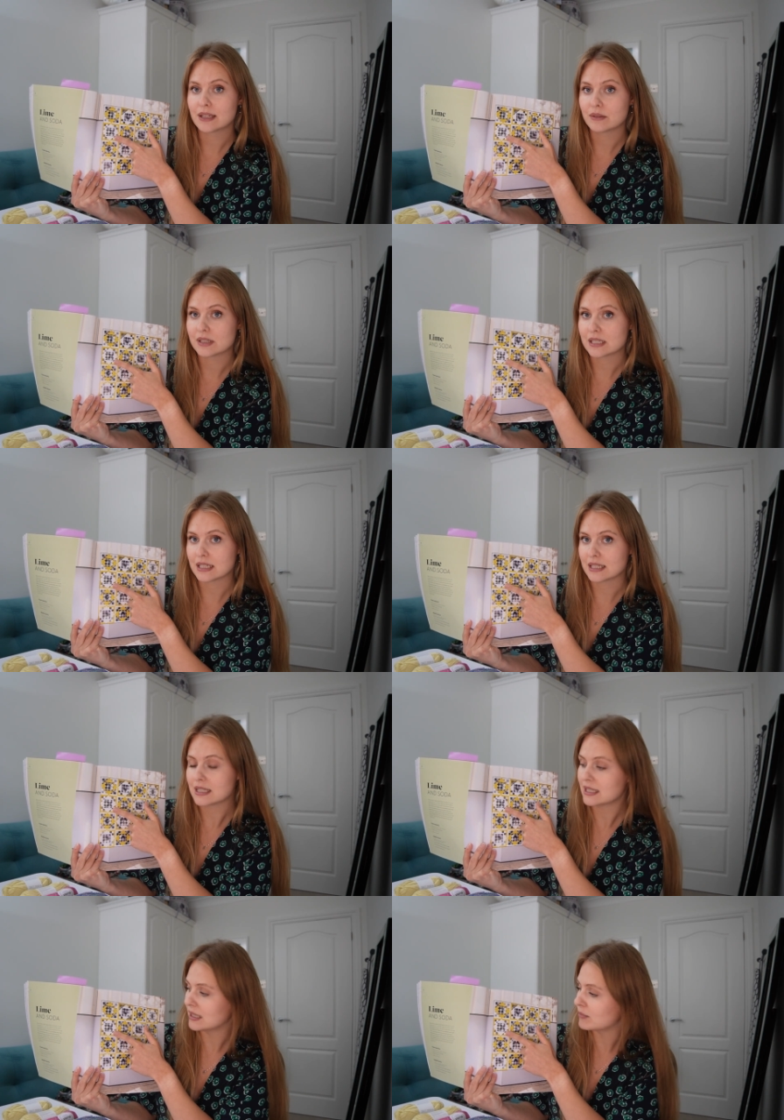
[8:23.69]
which is
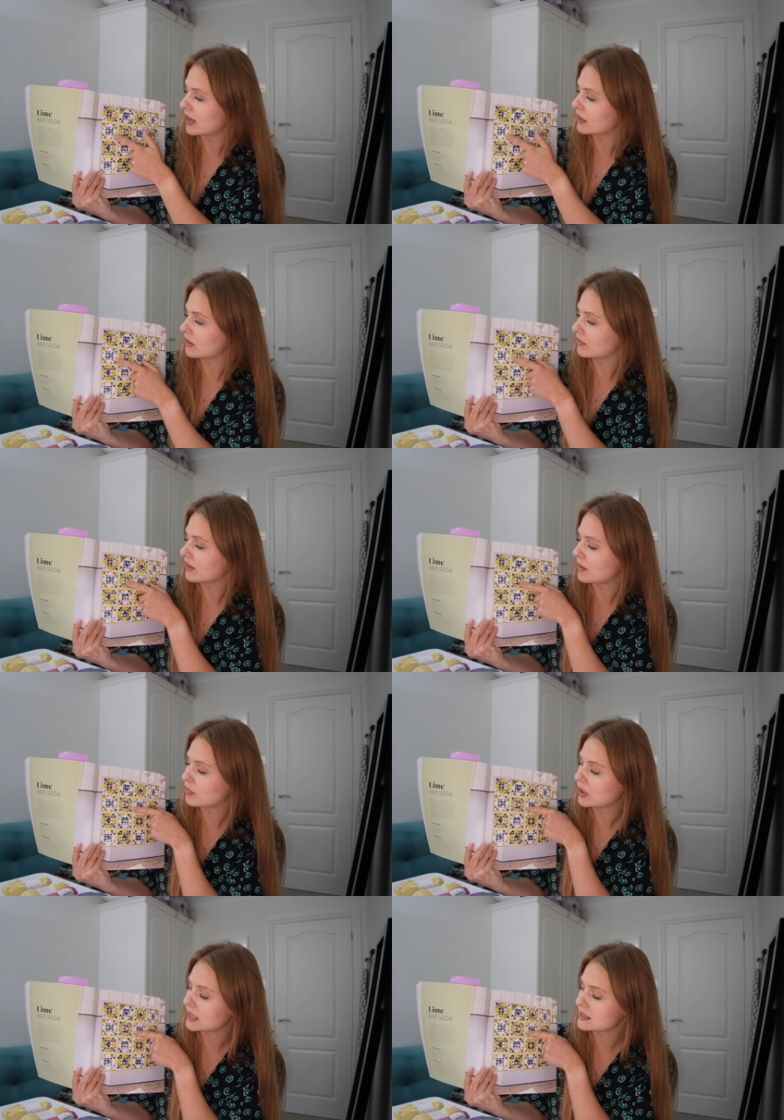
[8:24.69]
the background
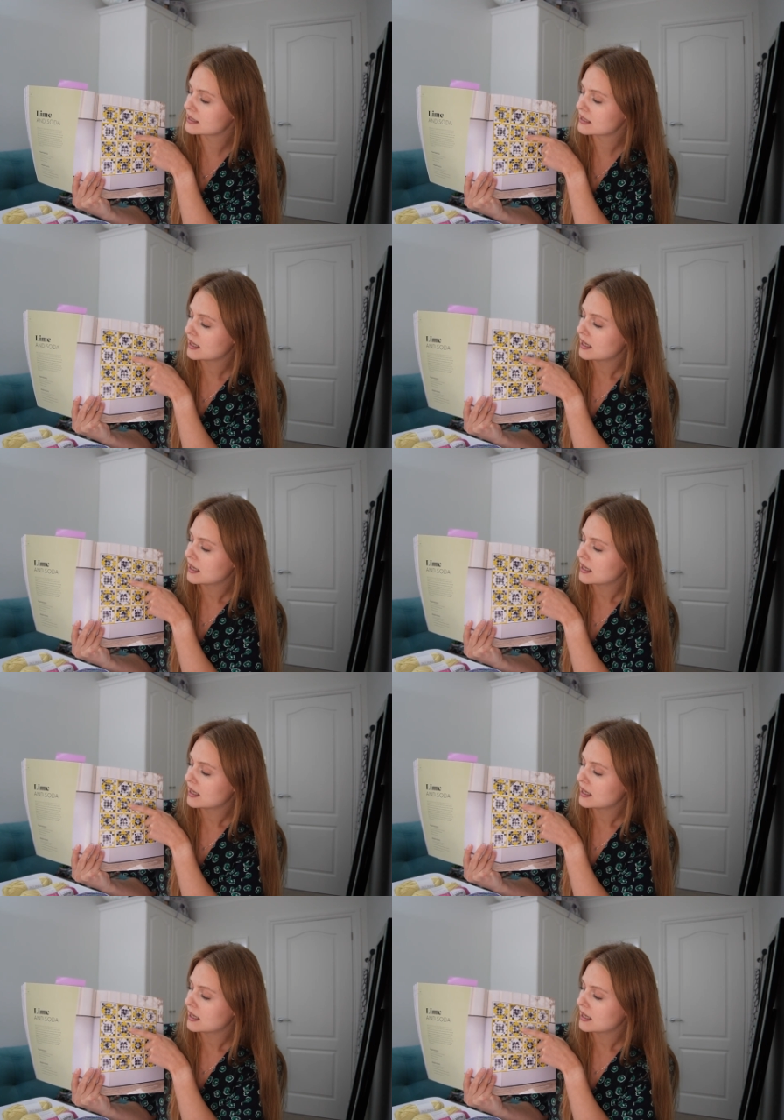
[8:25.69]
fabrics.